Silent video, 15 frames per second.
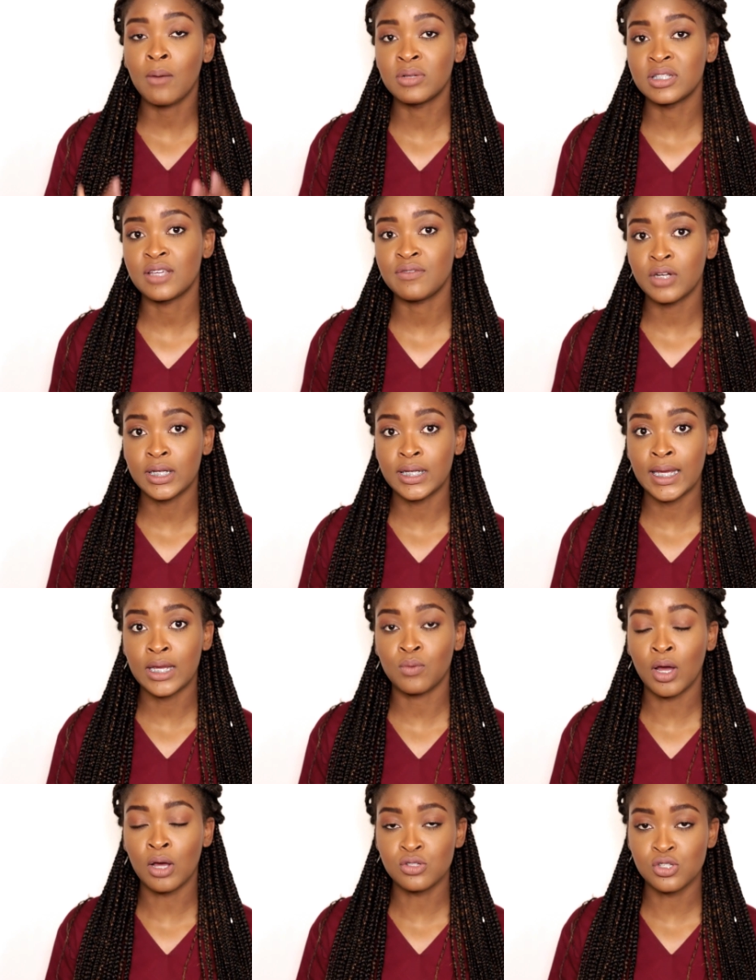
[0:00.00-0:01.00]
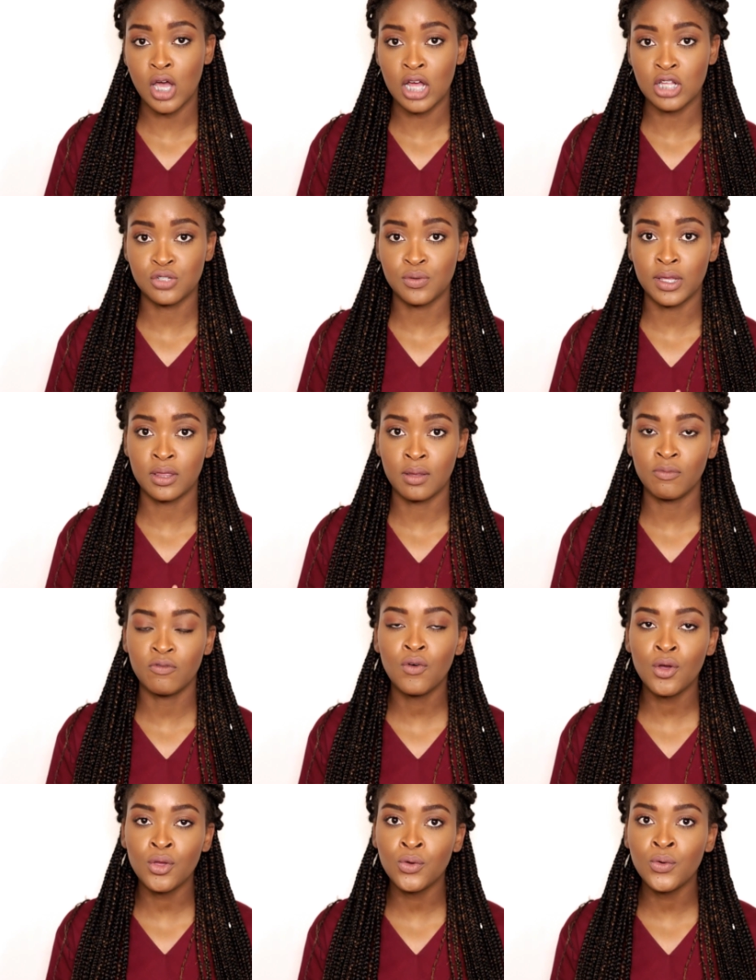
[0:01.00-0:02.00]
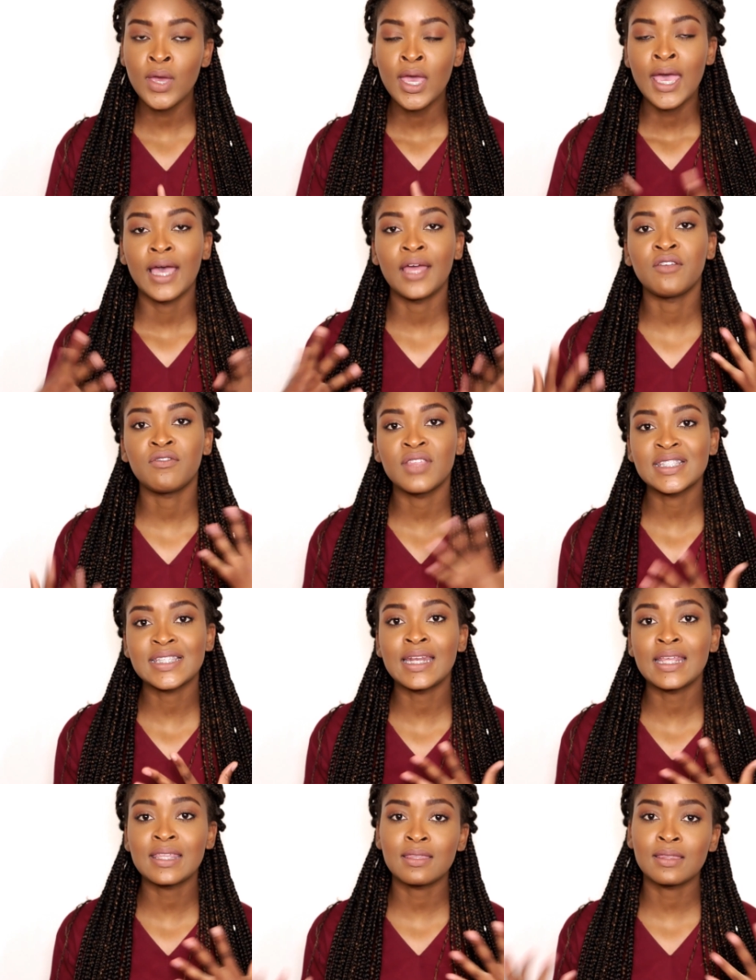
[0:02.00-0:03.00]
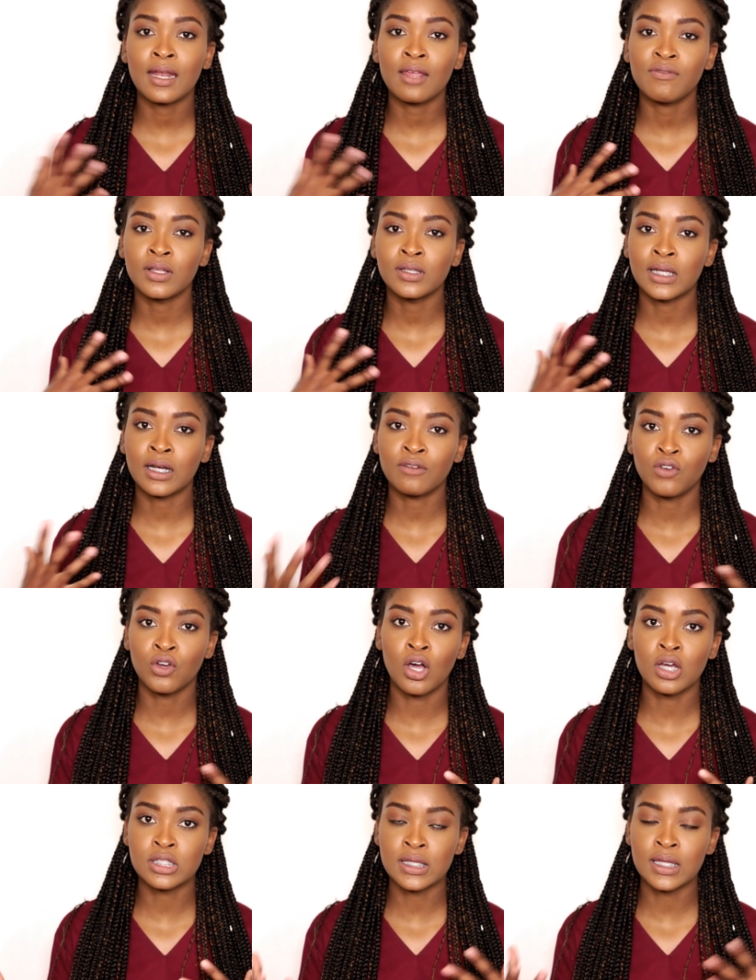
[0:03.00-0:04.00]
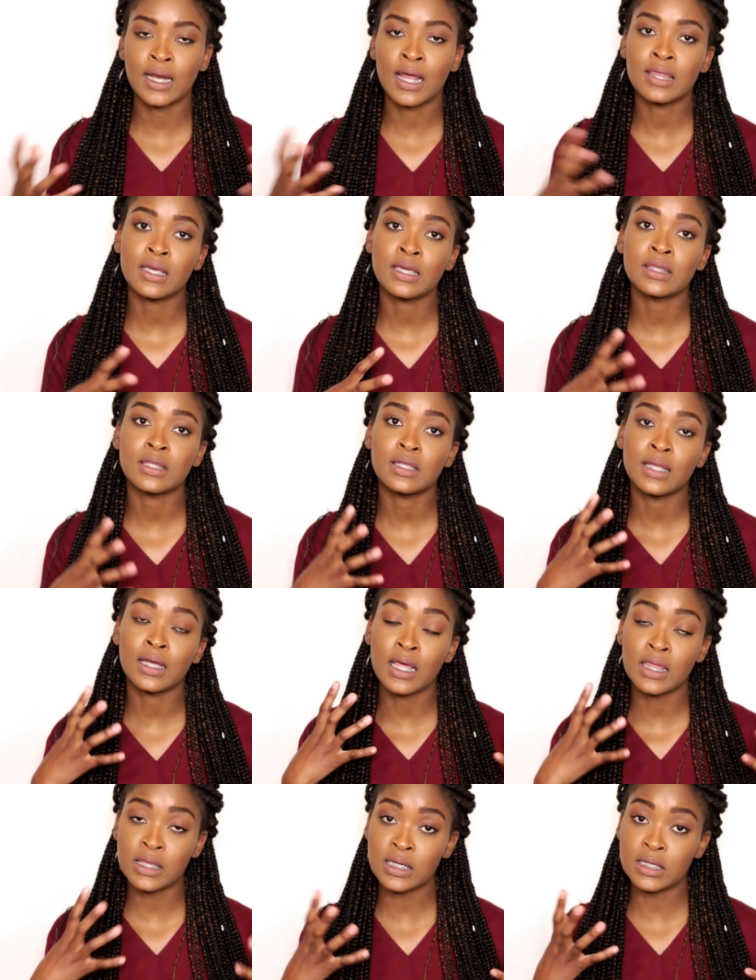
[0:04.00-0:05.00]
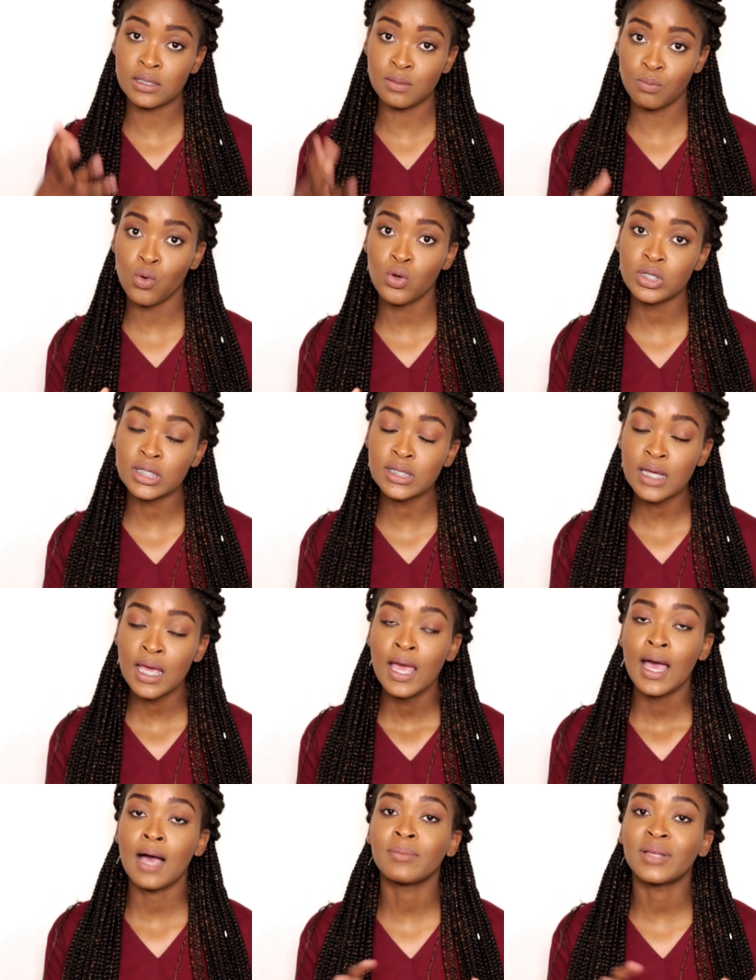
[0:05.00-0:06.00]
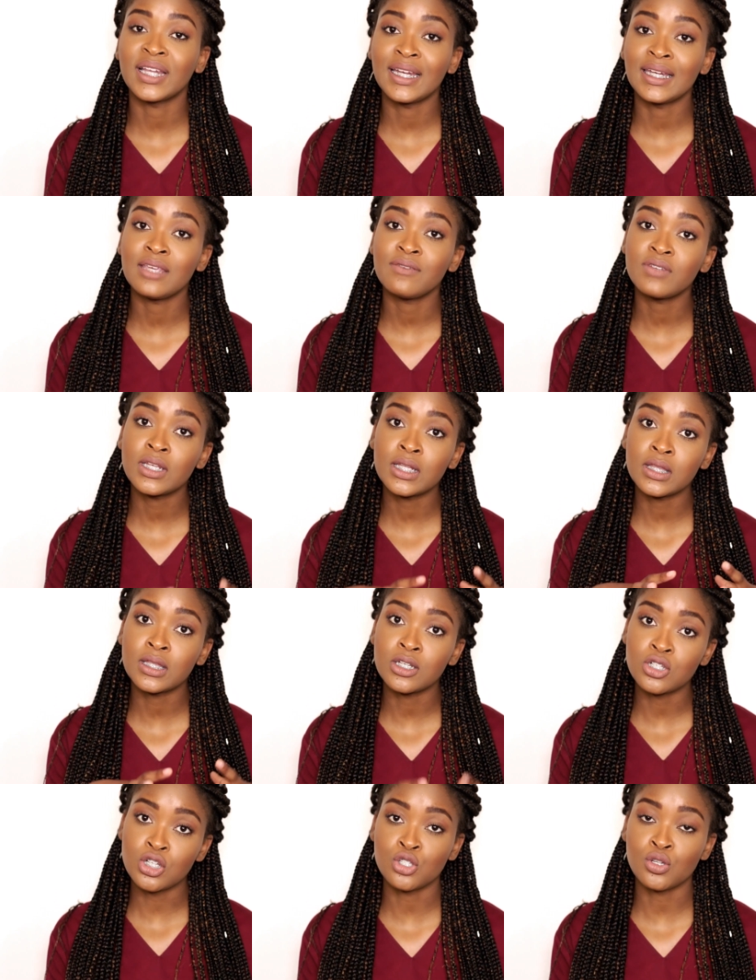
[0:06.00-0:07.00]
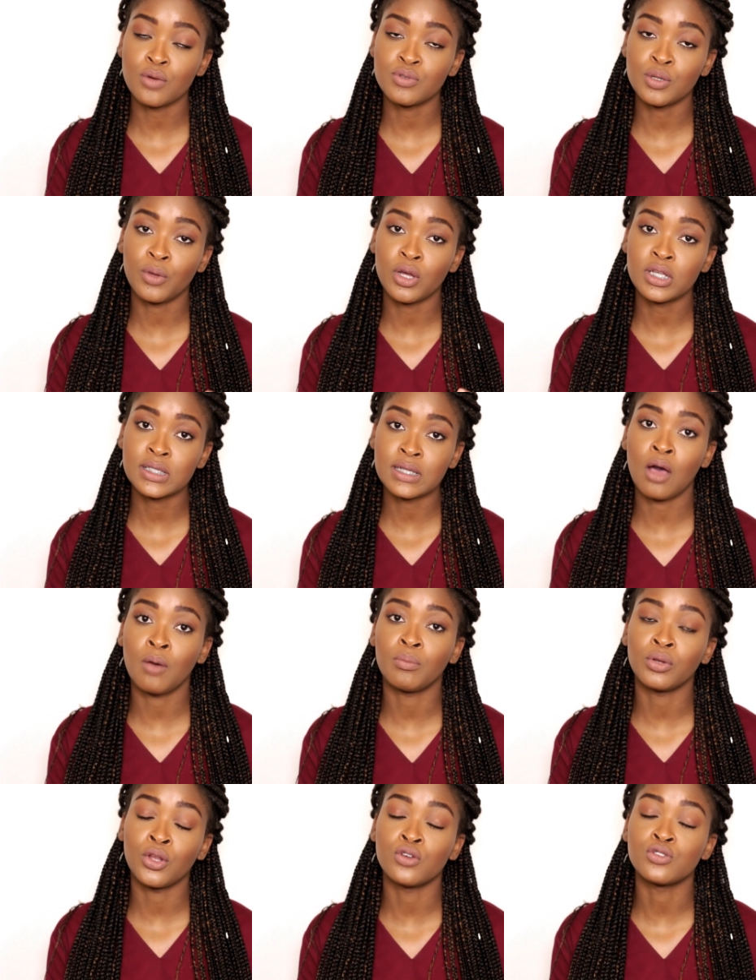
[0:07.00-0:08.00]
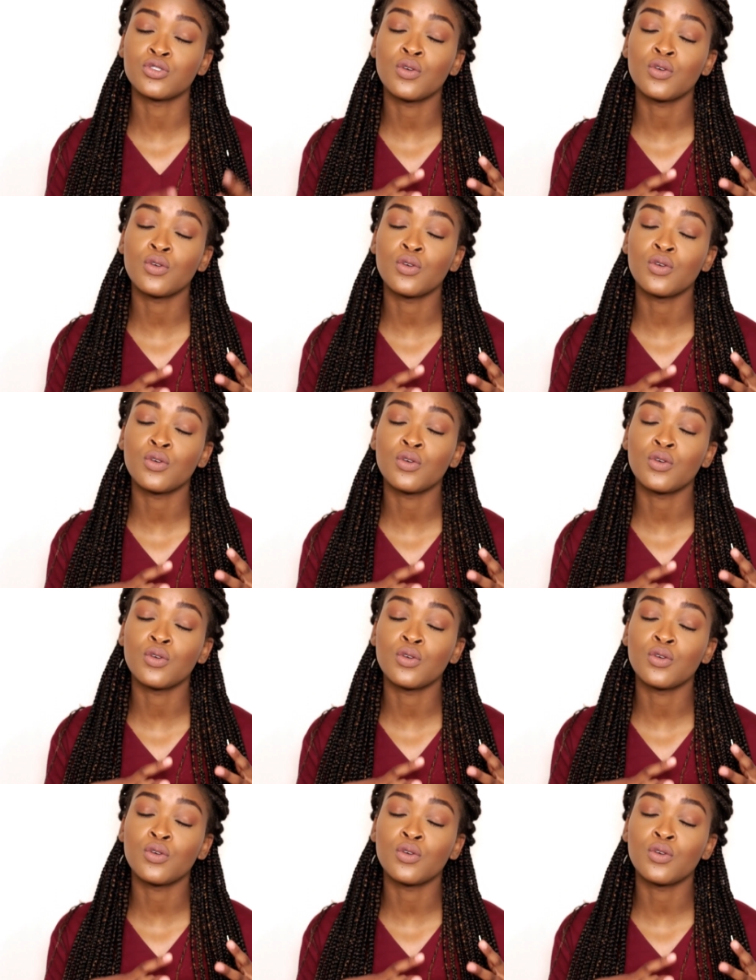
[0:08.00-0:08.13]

I will definitely get around to answering them for you. And if there's anything that I feel that I've forgotten that I think is important, I'm going to leave it in the description box down below.